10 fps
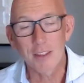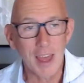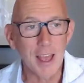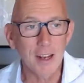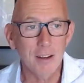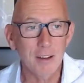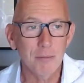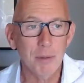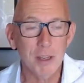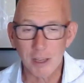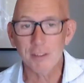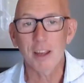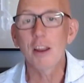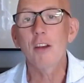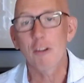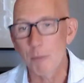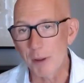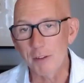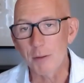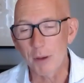then, because I know you're a
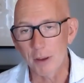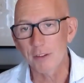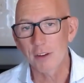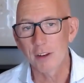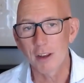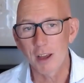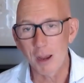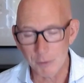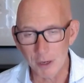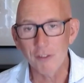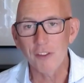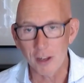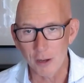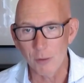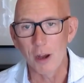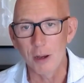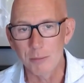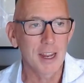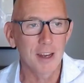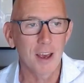busy person, I'm going to follow up
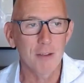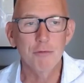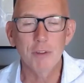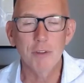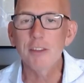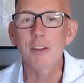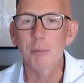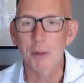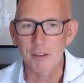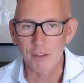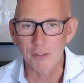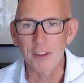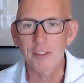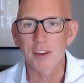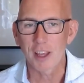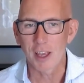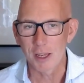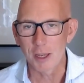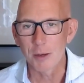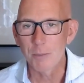in a reasonably
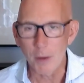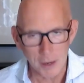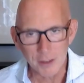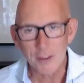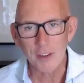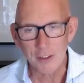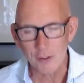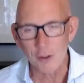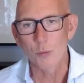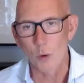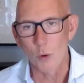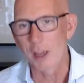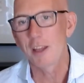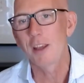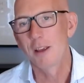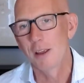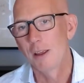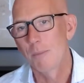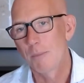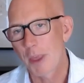sophisticated but insistent way
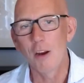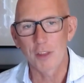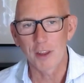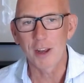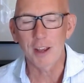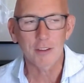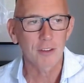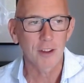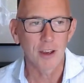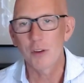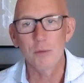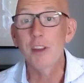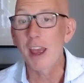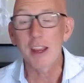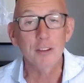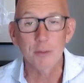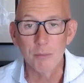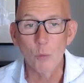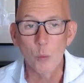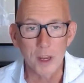over the next few days,
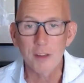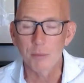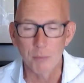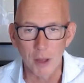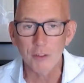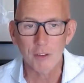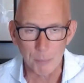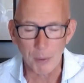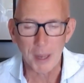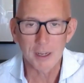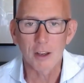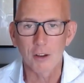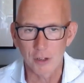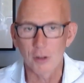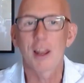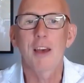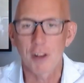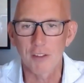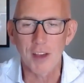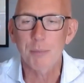weeks, months, depending on your
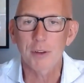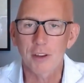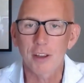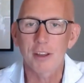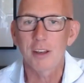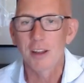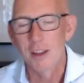level of appetite.